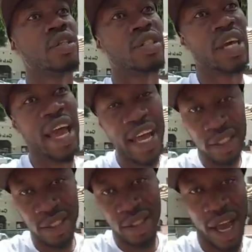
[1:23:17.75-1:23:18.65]
to
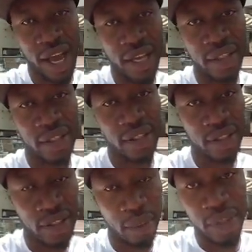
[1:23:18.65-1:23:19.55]
exercise
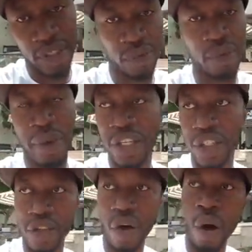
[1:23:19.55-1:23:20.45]
some of this
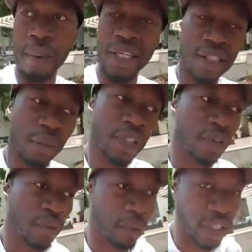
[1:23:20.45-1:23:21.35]
information or make some of this
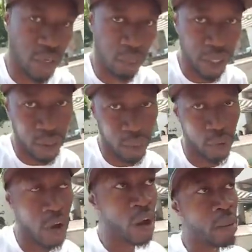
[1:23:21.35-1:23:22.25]
information applicable,
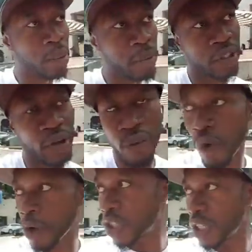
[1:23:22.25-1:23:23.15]
because
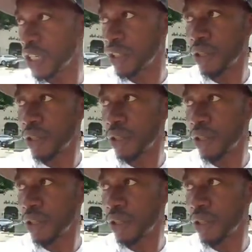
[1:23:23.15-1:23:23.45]
unfortunately